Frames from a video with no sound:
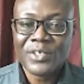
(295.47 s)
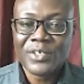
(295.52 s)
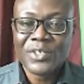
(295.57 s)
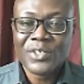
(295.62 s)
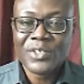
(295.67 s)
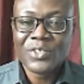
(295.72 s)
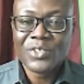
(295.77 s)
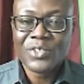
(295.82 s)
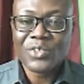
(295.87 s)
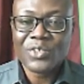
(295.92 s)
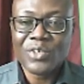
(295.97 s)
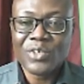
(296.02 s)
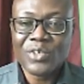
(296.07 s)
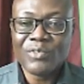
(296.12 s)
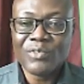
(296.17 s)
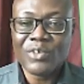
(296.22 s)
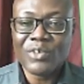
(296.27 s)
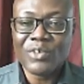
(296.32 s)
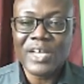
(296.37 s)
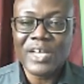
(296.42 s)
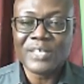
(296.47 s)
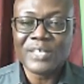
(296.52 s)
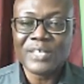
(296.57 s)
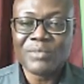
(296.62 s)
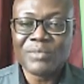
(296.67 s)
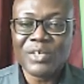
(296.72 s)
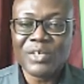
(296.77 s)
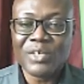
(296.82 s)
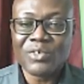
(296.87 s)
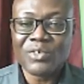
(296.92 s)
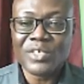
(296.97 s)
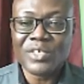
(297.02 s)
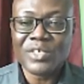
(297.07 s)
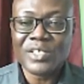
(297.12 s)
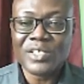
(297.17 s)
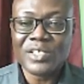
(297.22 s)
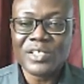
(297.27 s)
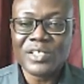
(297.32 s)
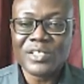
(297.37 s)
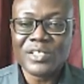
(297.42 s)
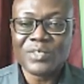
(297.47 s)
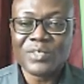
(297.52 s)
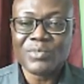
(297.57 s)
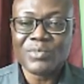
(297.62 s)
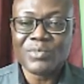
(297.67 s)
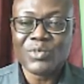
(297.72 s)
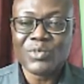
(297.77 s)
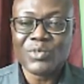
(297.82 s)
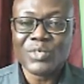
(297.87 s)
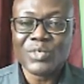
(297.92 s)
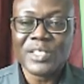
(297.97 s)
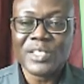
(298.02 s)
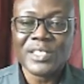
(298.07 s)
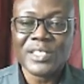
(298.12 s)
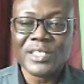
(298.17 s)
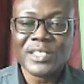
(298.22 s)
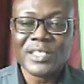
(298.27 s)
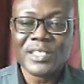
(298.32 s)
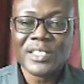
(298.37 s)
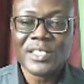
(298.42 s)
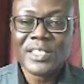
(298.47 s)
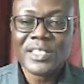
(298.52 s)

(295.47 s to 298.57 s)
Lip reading: So if you look at the mercury, is between